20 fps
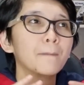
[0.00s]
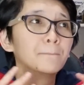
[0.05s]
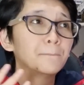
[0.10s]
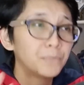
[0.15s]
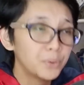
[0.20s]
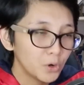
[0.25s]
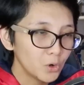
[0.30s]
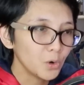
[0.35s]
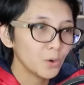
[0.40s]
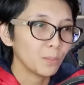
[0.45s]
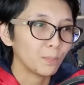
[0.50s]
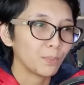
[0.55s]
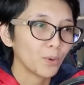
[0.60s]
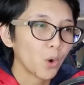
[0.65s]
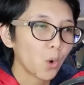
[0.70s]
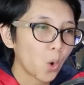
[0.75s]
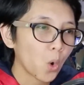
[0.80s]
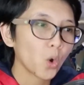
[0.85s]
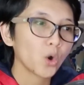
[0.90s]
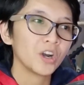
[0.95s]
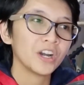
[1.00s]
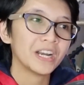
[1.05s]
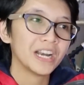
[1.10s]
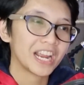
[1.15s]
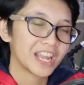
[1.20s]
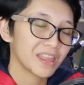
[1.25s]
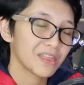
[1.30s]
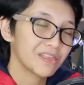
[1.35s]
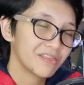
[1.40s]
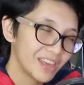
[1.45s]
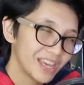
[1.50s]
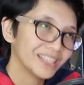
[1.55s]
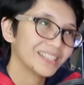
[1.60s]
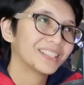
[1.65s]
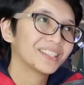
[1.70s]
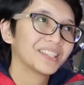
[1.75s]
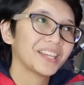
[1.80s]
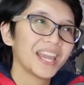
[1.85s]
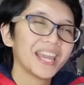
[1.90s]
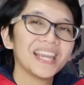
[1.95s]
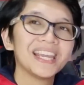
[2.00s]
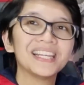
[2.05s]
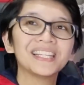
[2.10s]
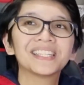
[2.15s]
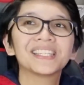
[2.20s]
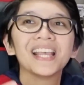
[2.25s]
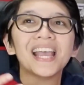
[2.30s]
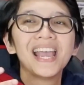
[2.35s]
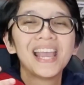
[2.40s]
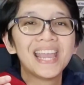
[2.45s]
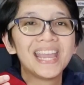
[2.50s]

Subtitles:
poop, or in this case,